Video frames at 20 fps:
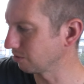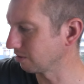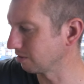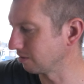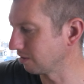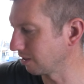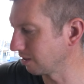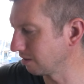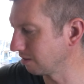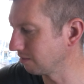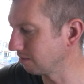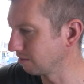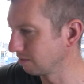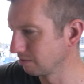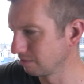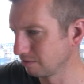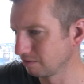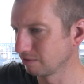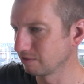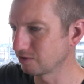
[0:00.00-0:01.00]
and then
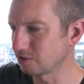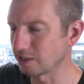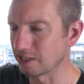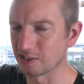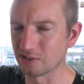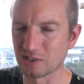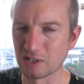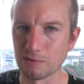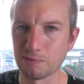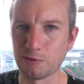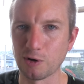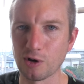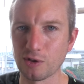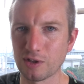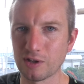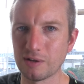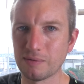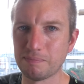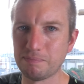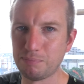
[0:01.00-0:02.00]
take it a step
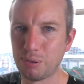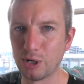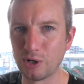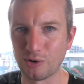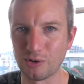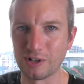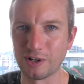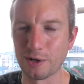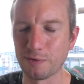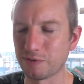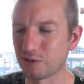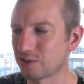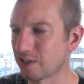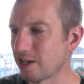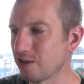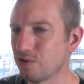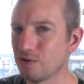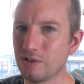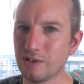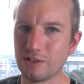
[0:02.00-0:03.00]
further, put it online for
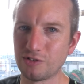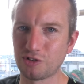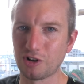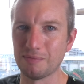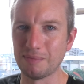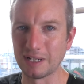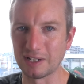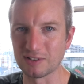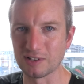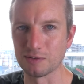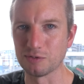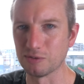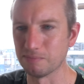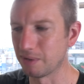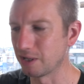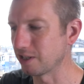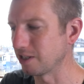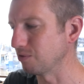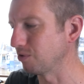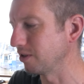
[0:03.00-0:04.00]
sale, try and make yourself some
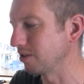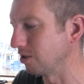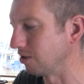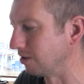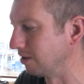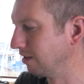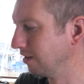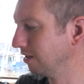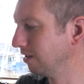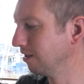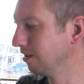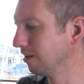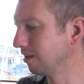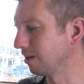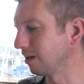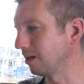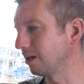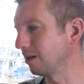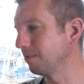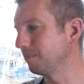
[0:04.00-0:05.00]
money, why not?
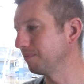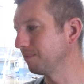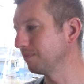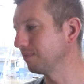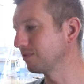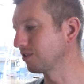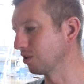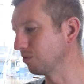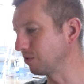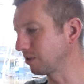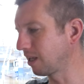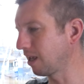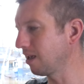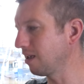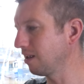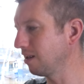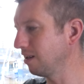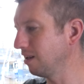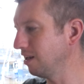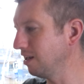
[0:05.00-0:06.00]
So we'll
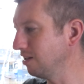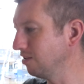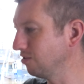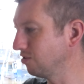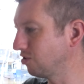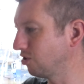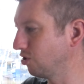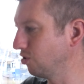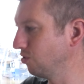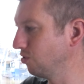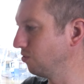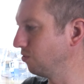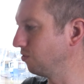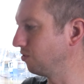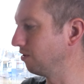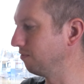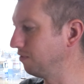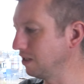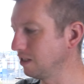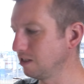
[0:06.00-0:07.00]
get into
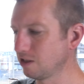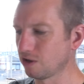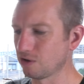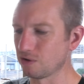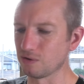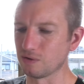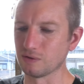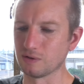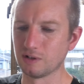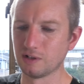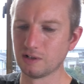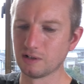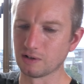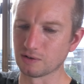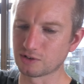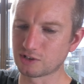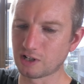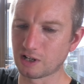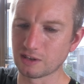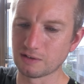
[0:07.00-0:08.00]
the video.
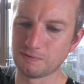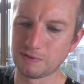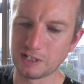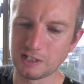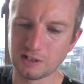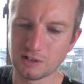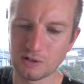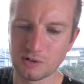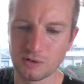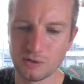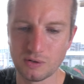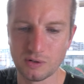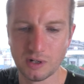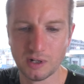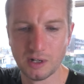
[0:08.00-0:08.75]
I'll start the video